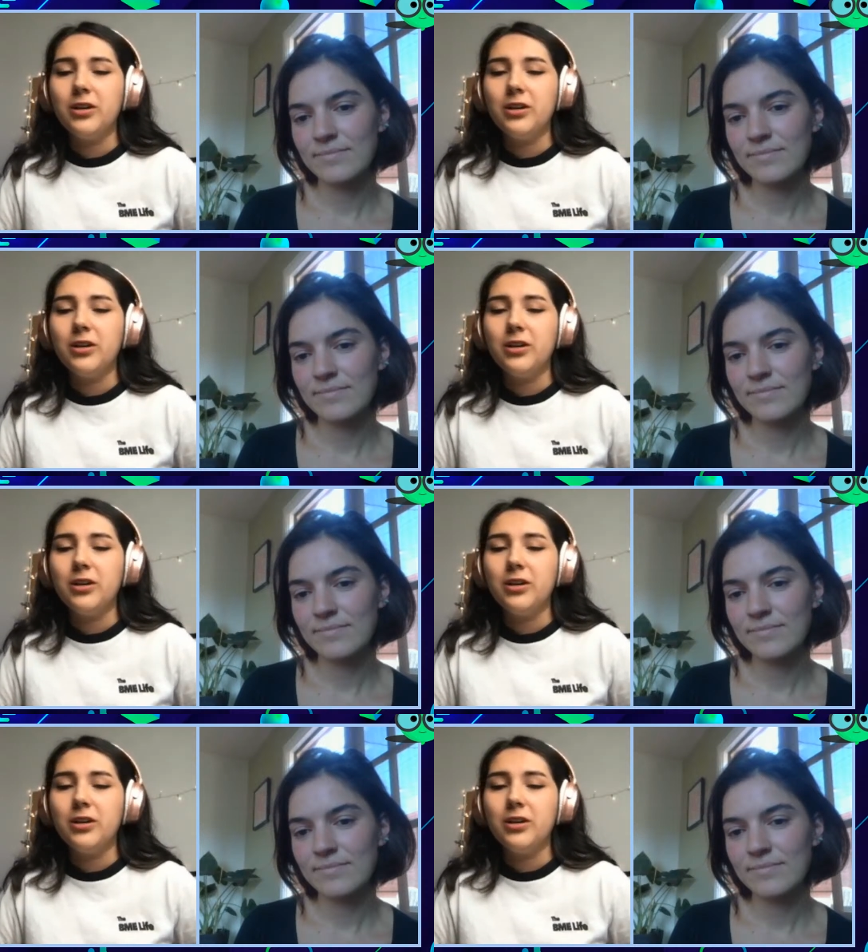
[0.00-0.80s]

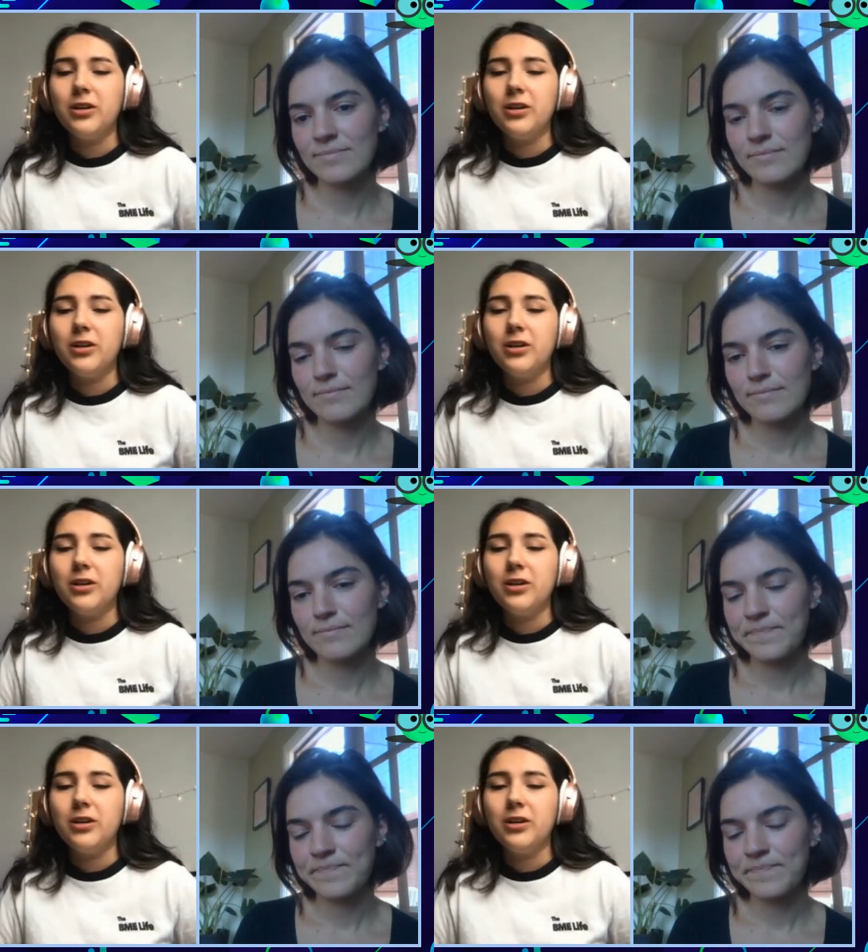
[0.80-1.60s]

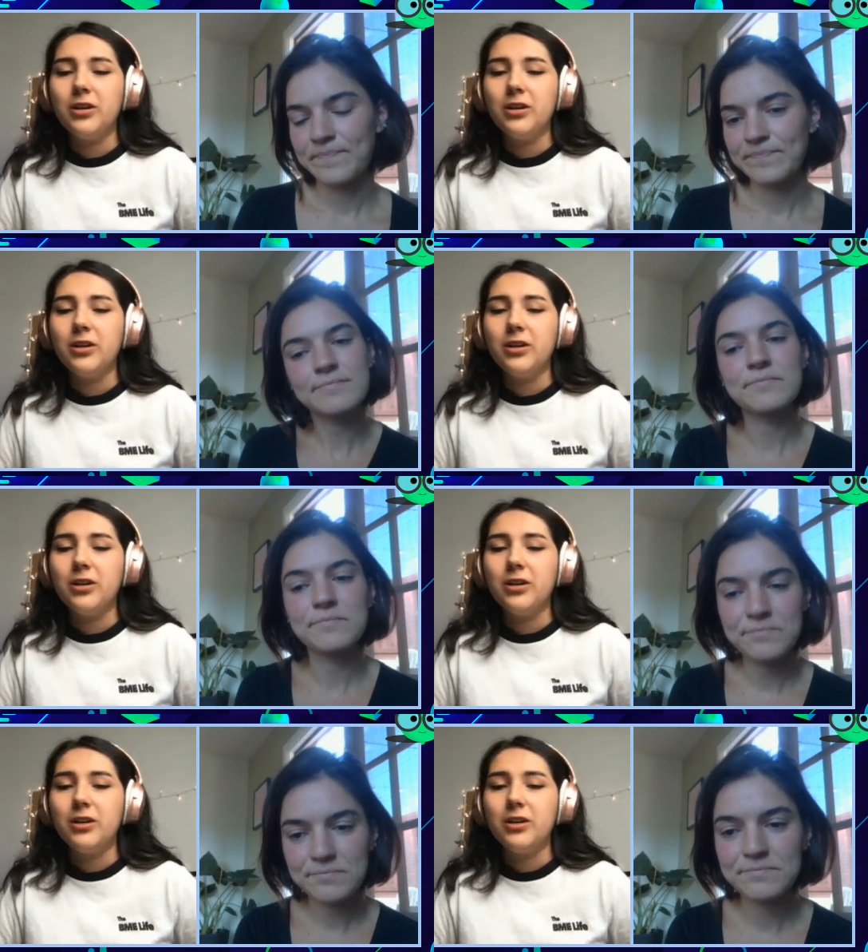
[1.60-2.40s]

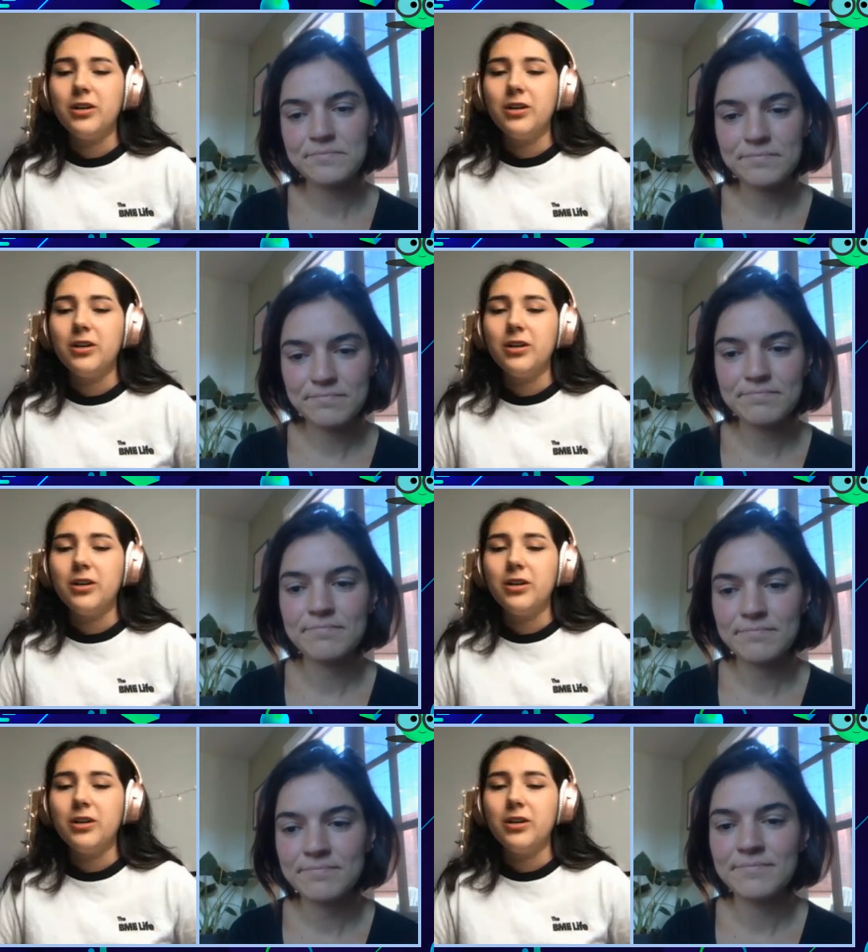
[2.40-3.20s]

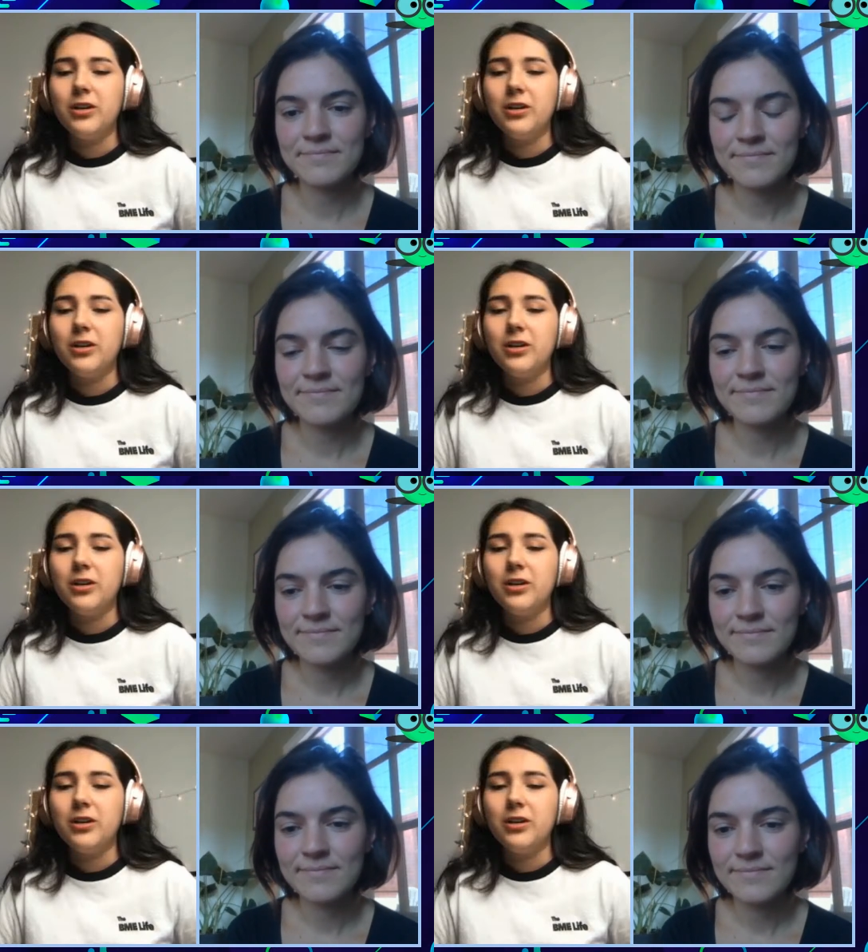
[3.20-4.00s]

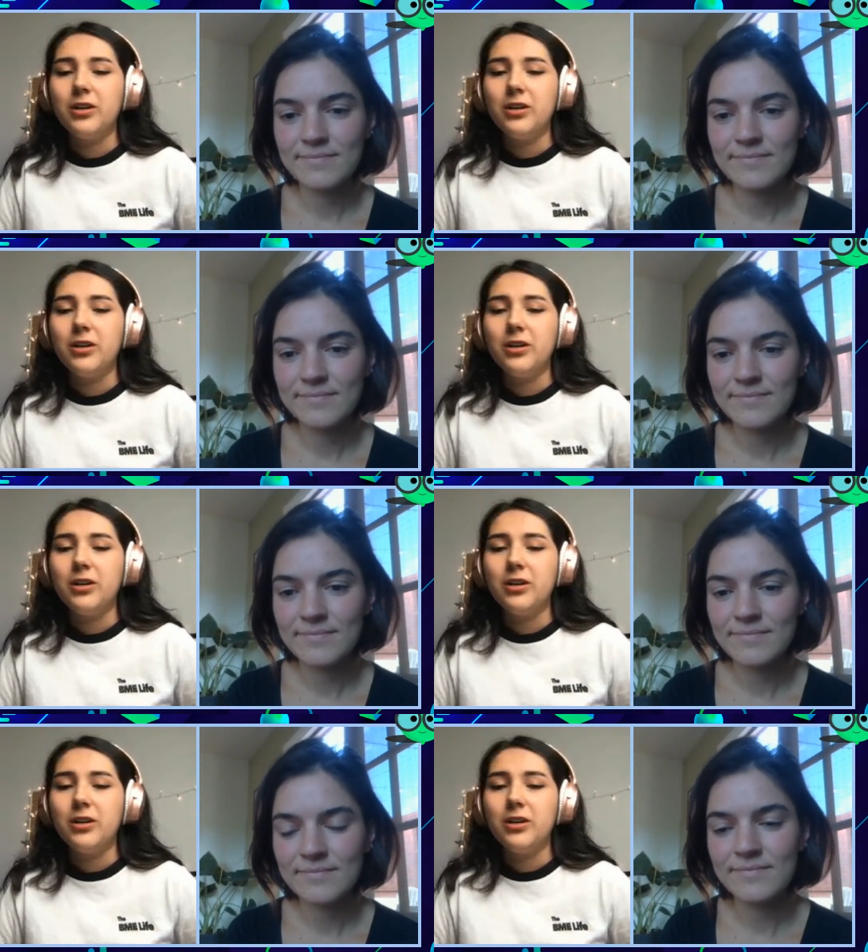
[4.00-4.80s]

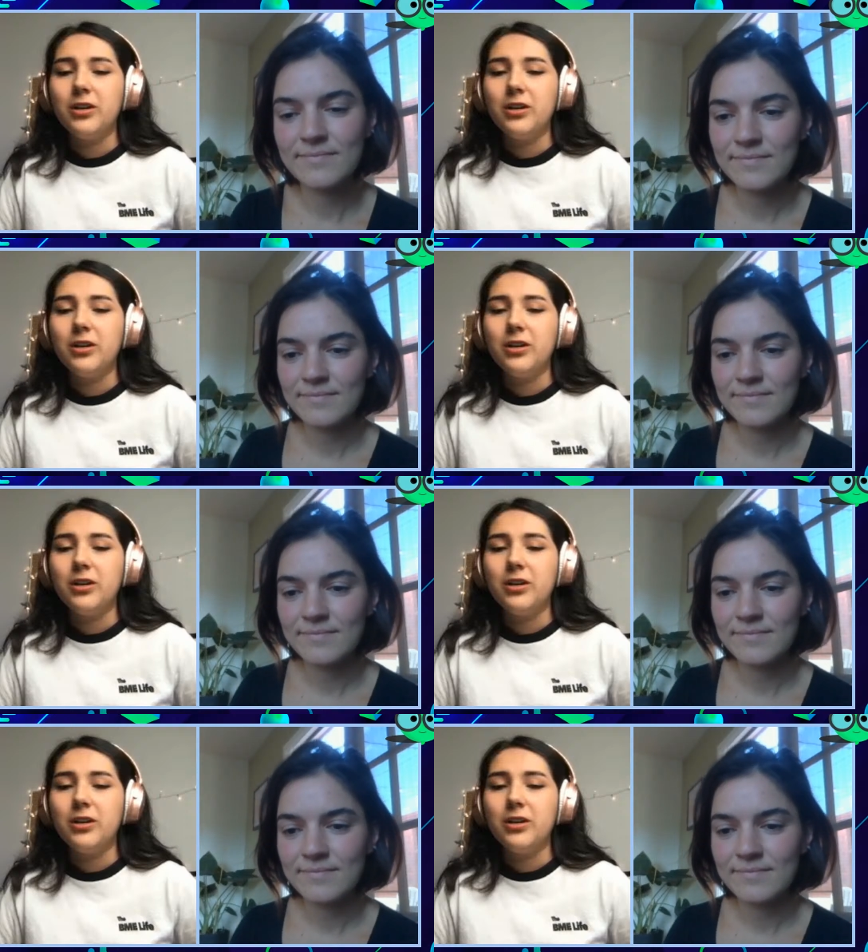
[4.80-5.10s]
(silence)